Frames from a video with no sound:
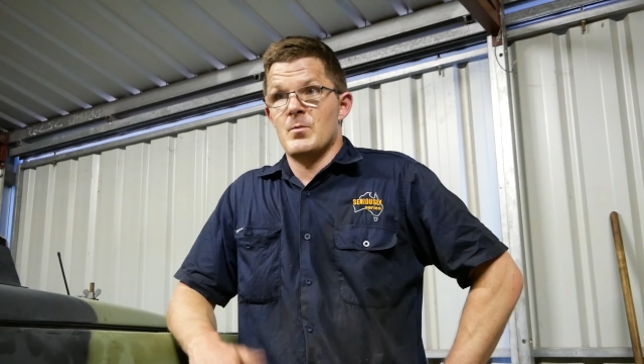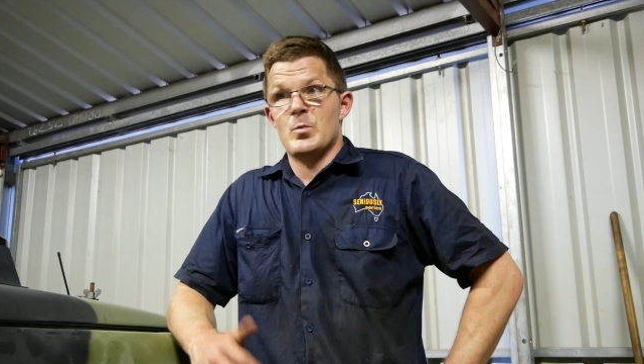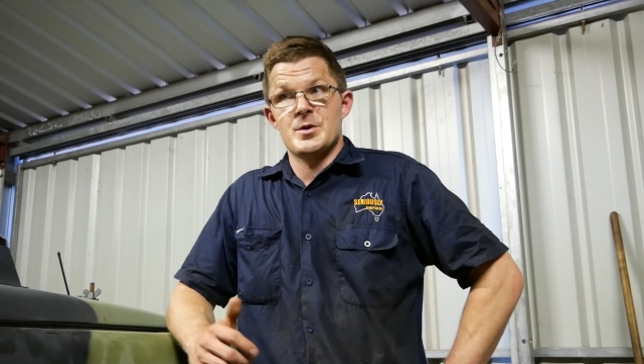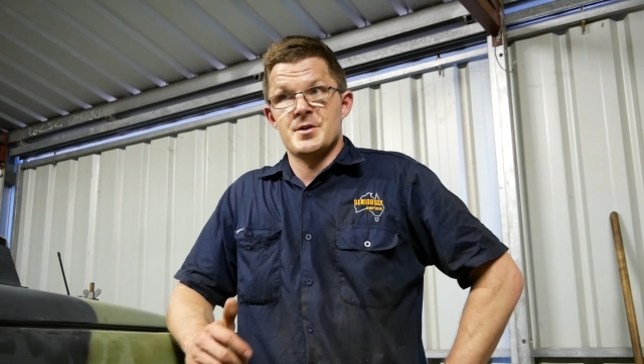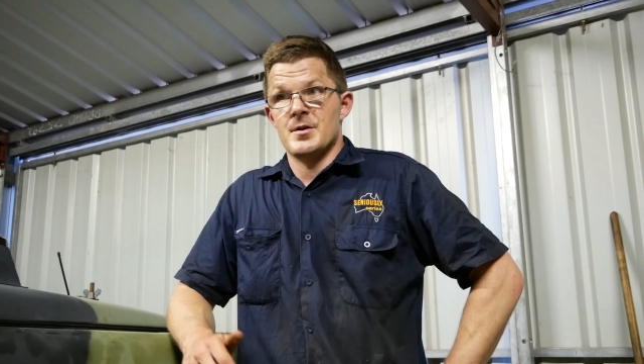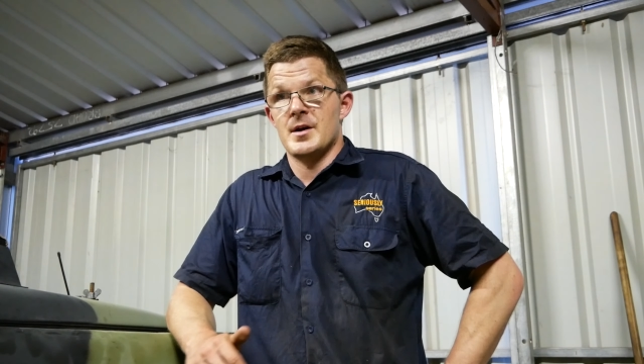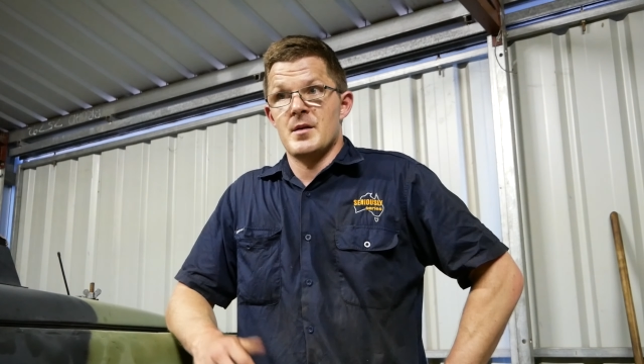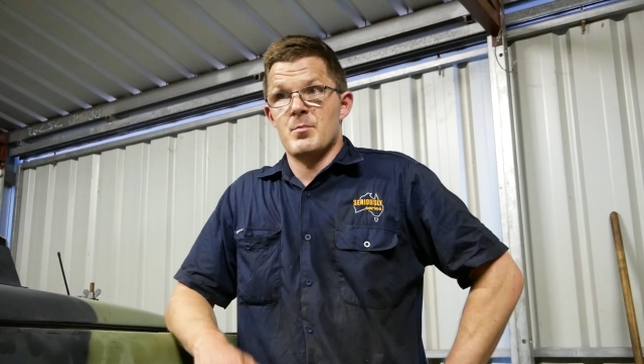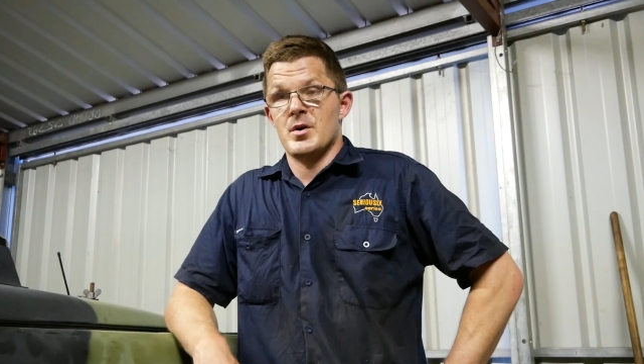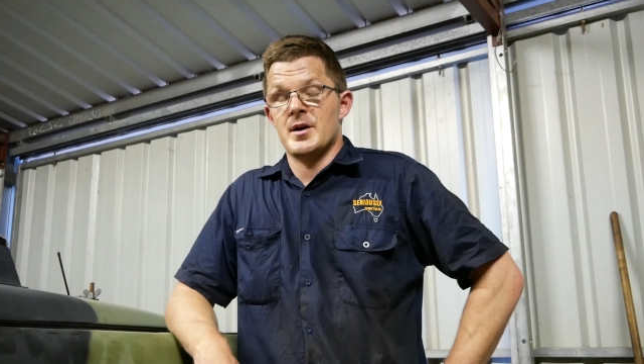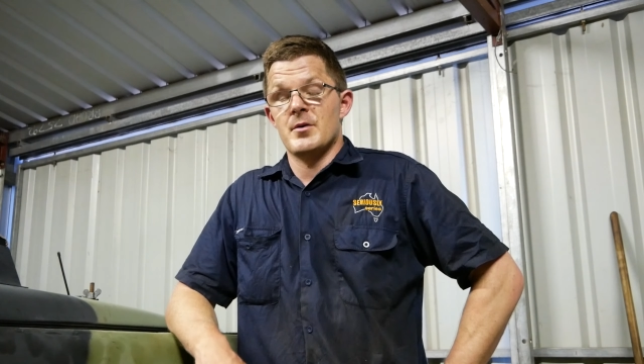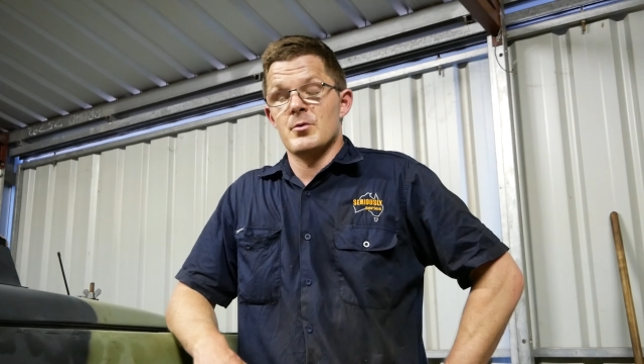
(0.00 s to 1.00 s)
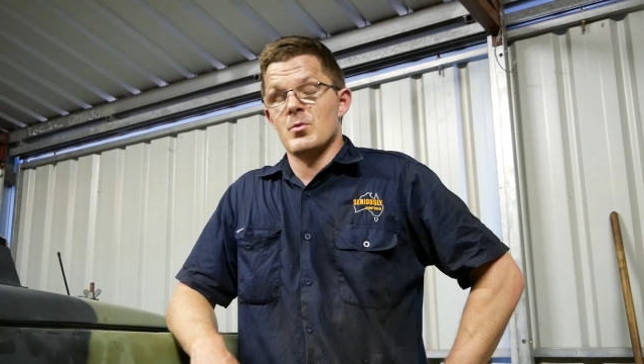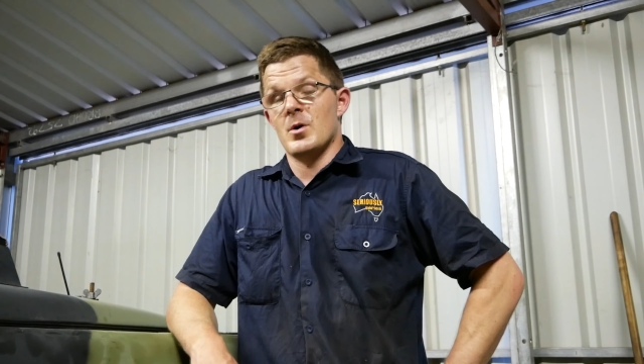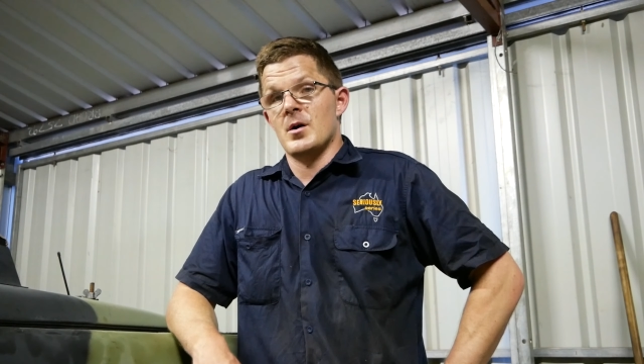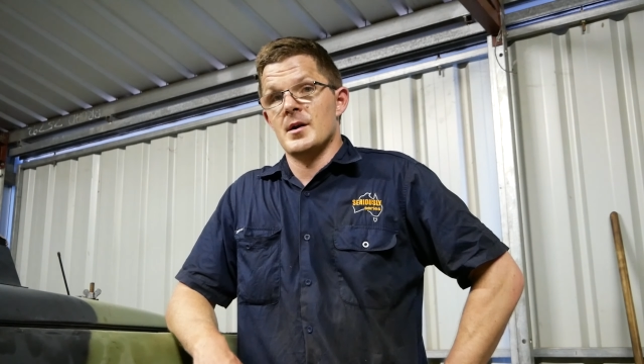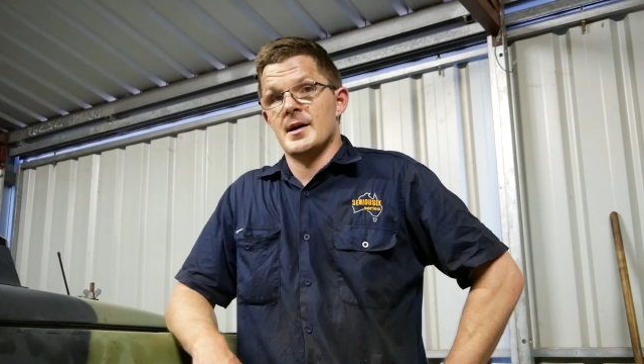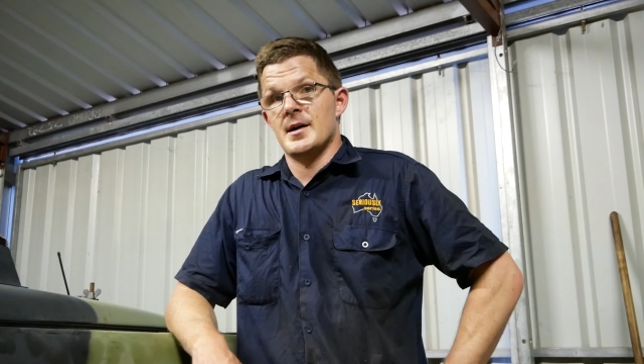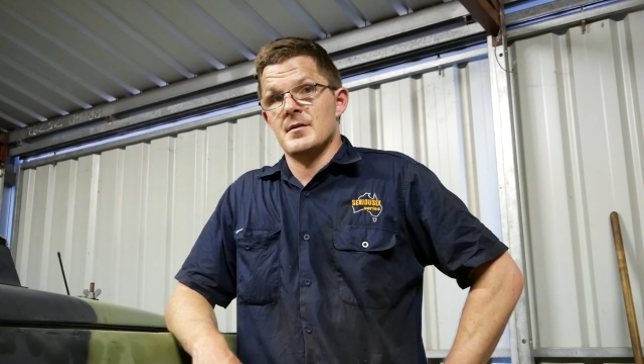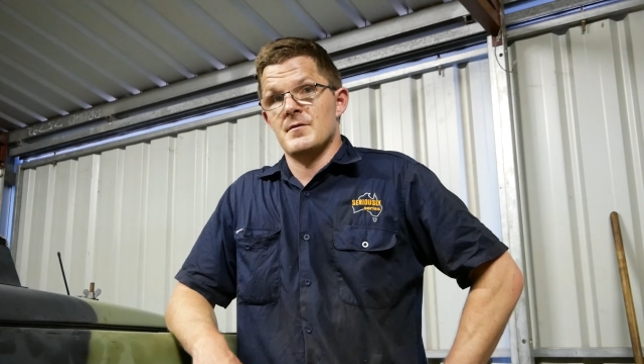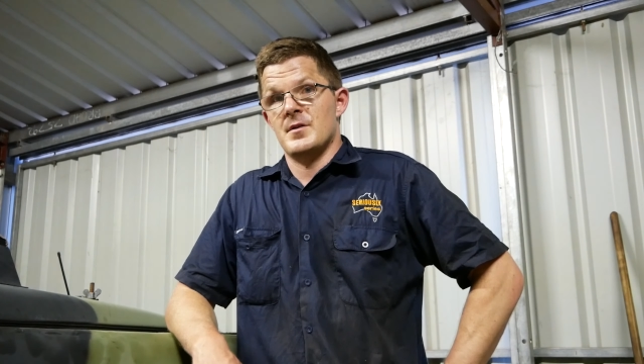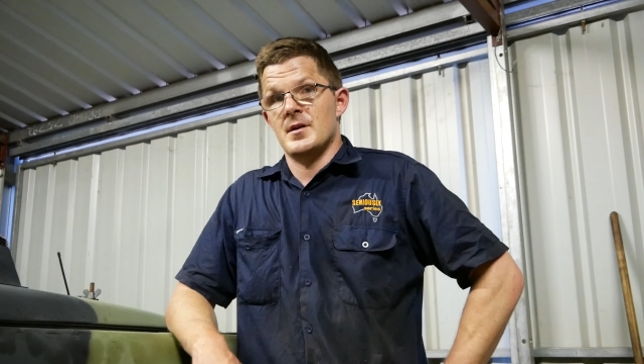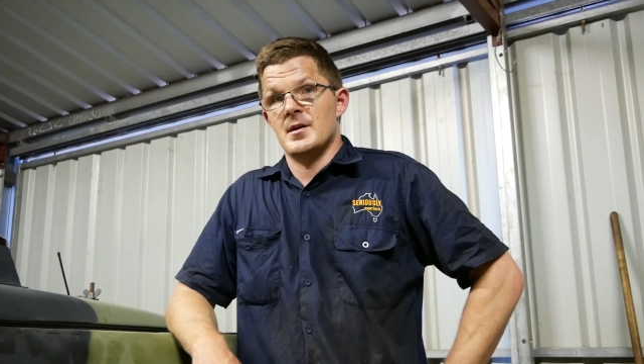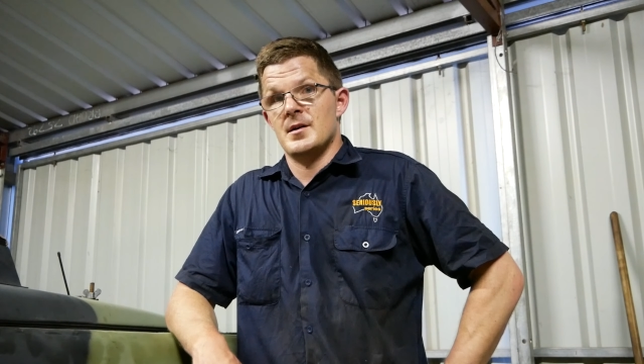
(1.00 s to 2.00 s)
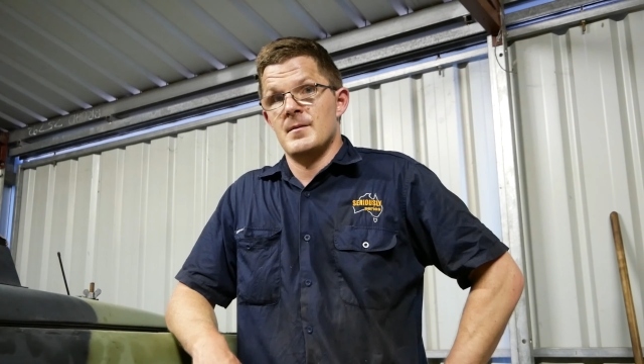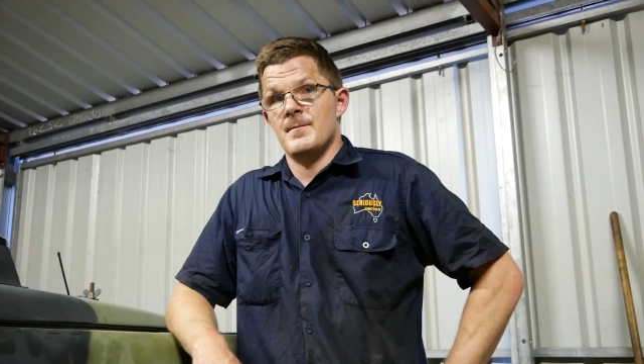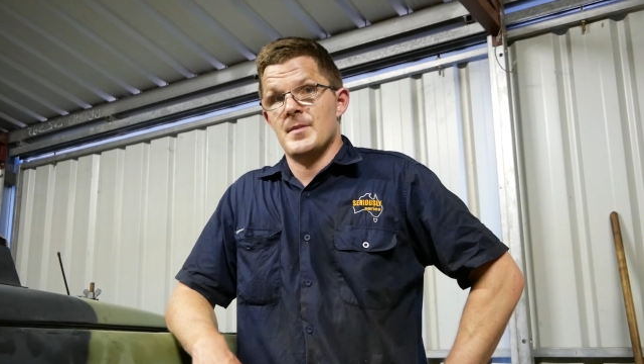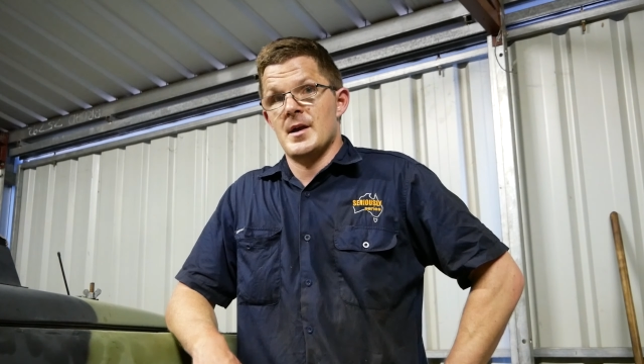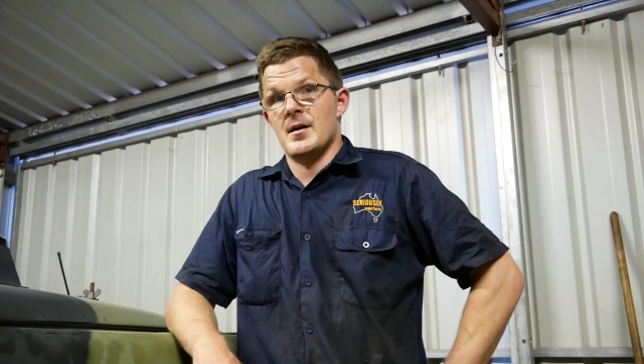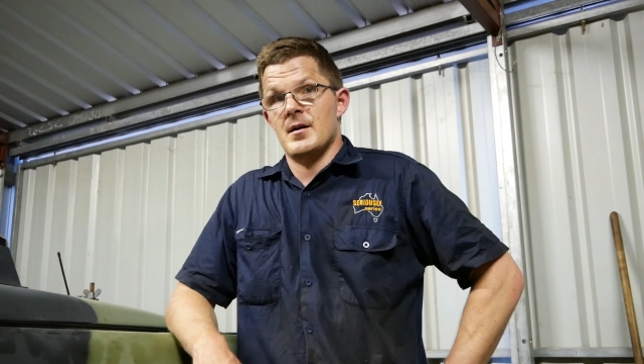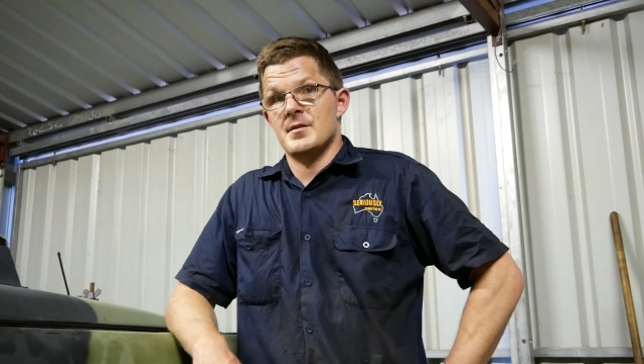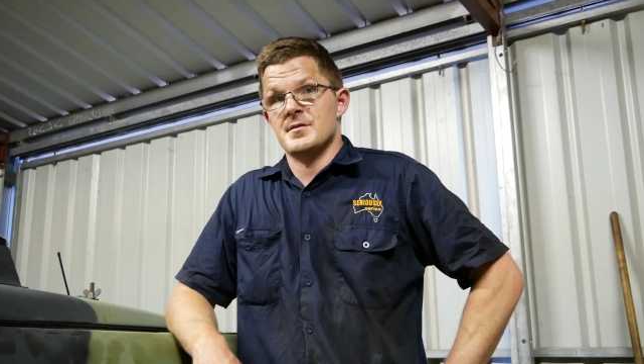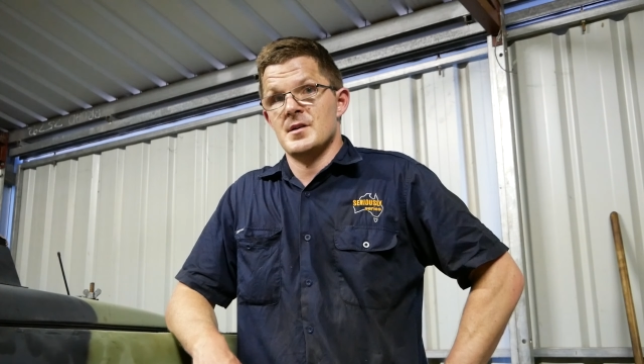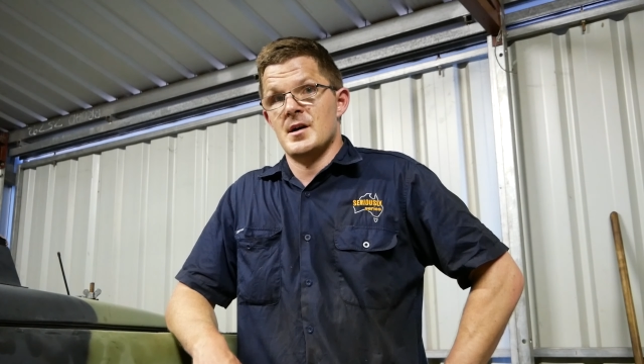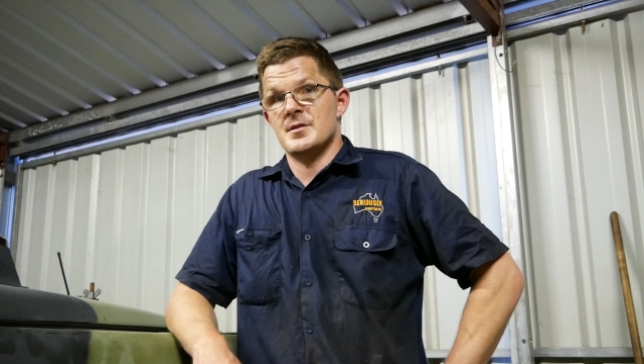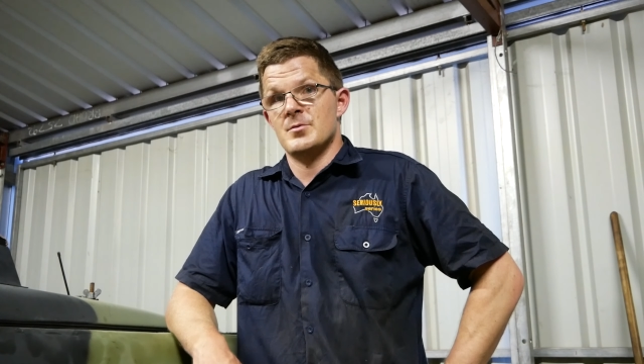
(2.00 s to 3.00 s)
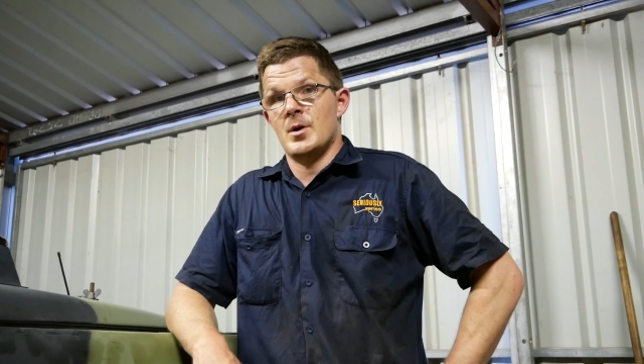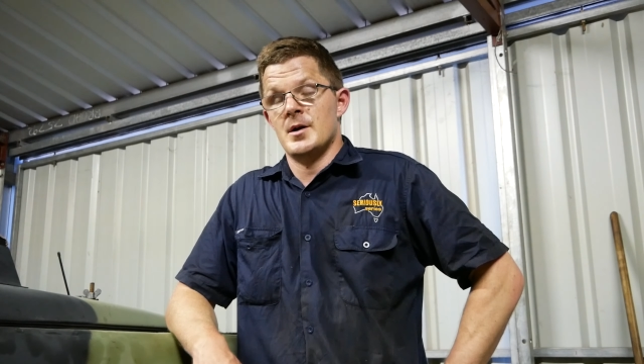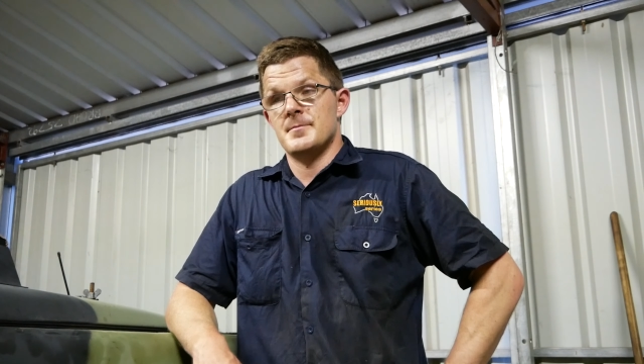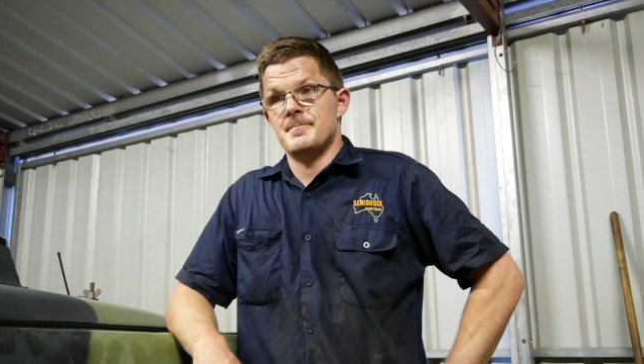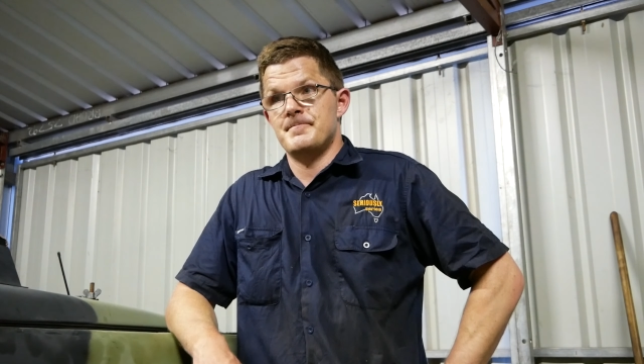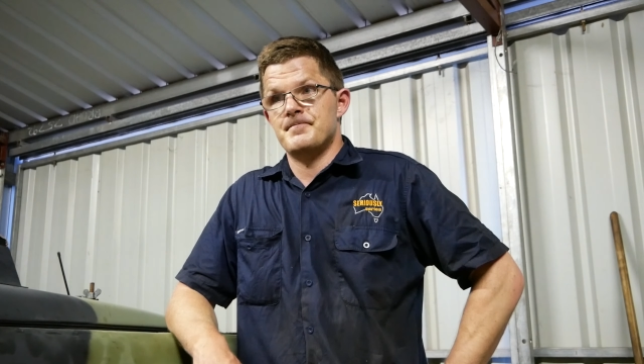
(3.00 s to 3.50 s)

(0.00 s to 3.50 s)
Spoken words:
we should get a pretty good ride out of the Stage 1.